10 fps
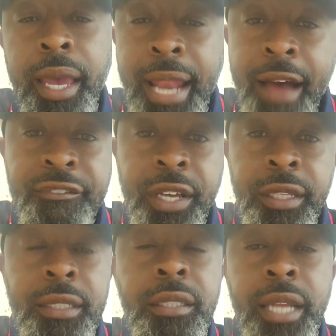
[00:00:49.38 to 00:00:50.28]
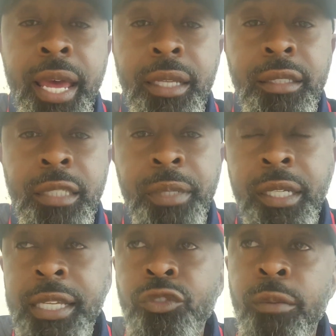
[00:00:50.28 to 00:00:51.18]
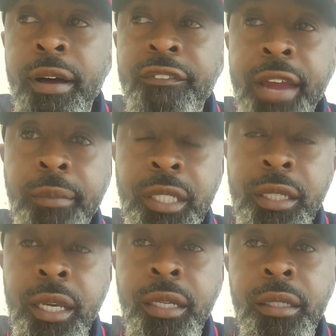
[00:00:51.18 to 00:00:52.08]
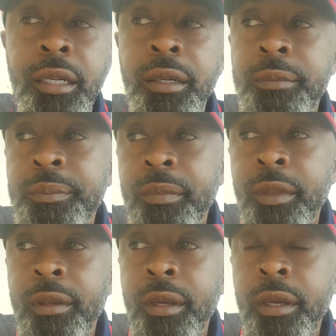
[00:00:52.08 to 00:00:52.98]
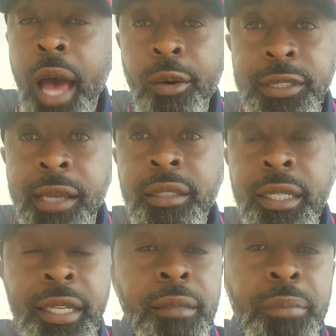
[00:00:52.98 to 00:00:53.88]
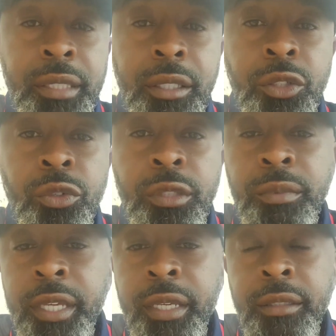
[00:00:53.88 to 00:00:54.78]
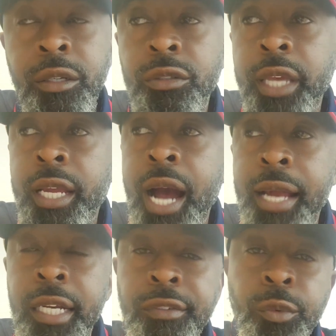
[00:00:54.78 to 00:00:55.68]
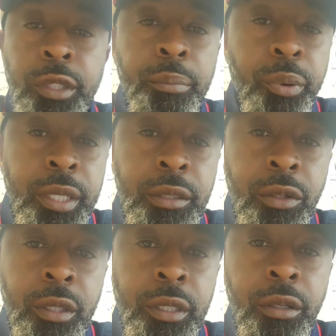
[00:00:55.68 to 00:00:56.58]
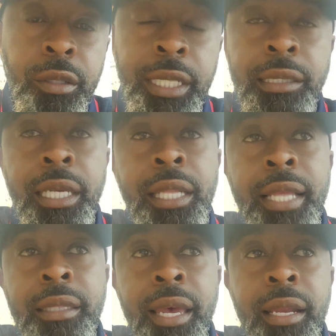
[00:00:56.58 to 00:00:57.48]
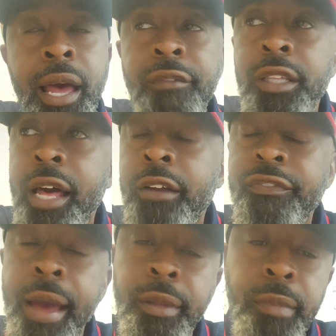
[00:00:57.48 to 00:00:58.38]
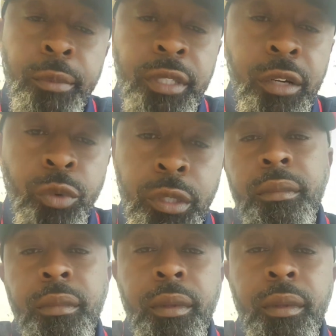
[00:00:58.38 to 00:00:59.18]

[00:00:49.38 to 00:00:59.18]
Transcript: And I fell into that just because that's what my family did, and um, I was out there getting busy doing some things. You know, thank God I never went to prison or you know anything like that. I have a lot of family members that went.